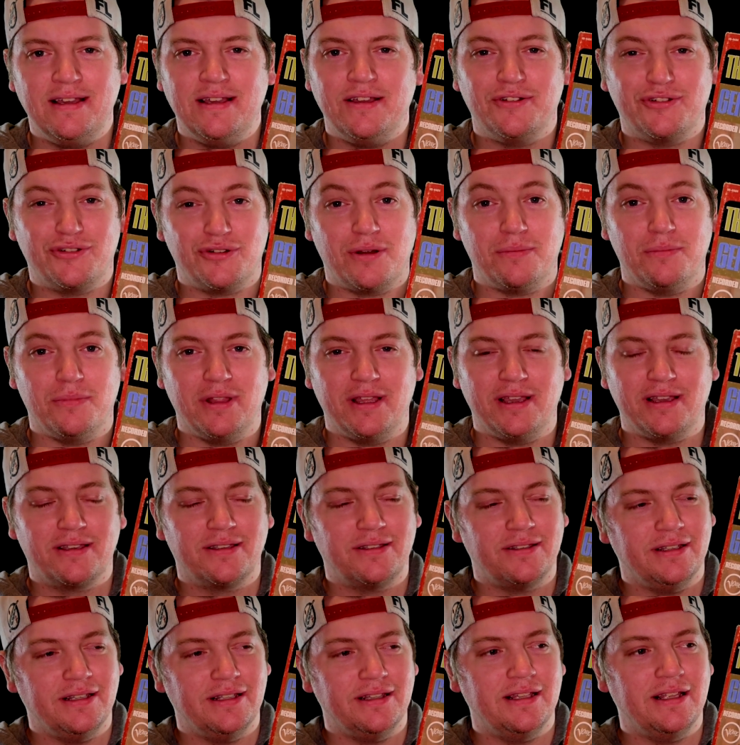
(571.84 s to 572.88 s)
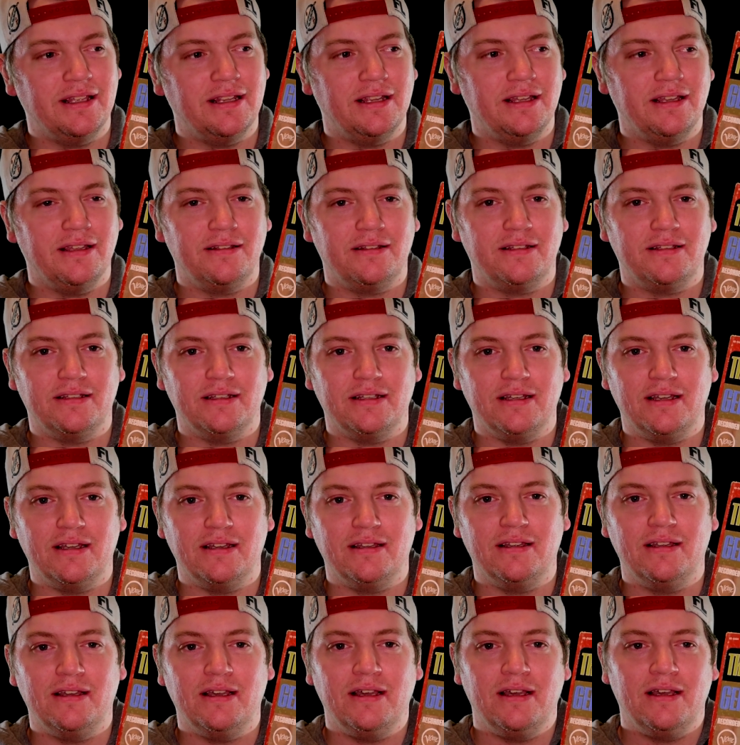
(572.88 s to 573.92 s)
drum licks, and then it
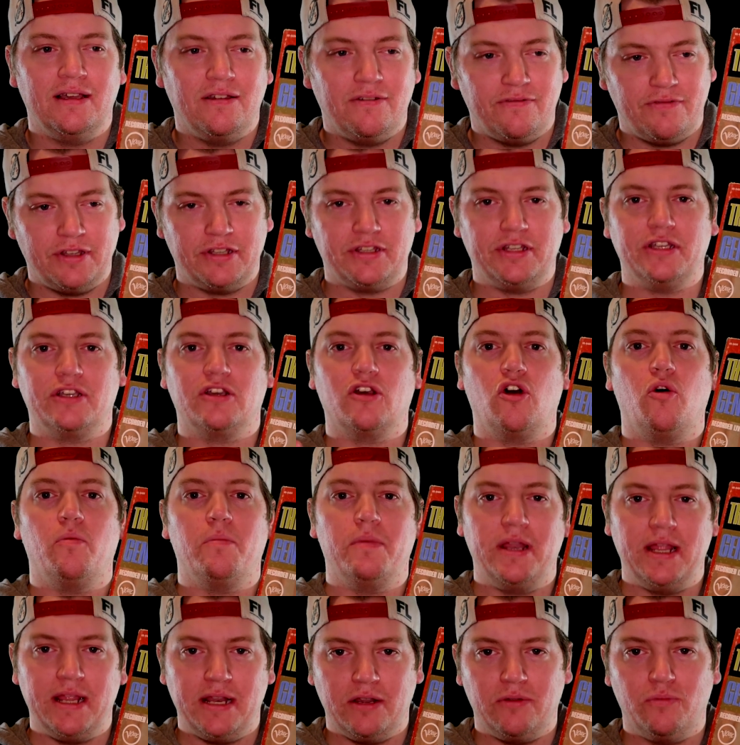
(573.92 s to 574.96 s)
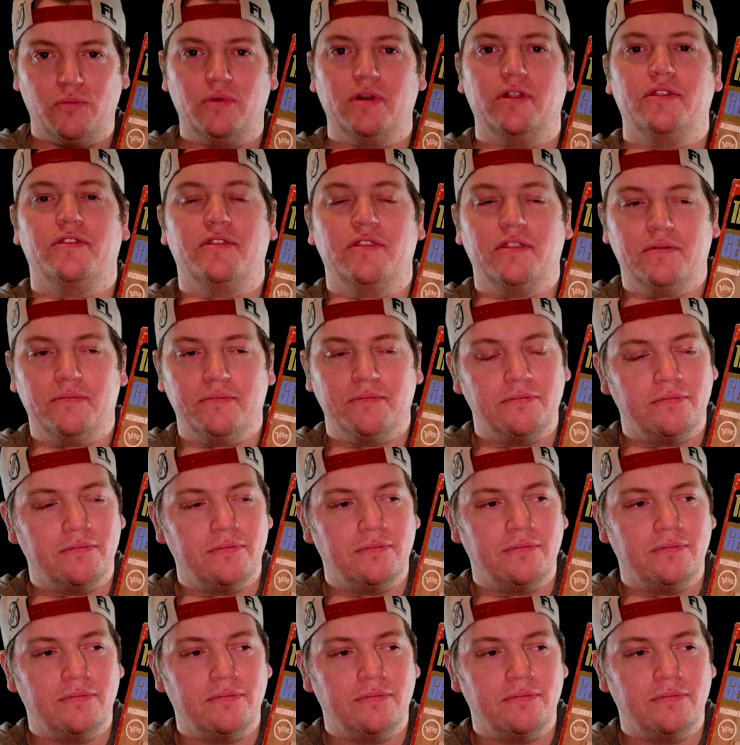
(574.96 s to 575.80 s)
eventually culminated with them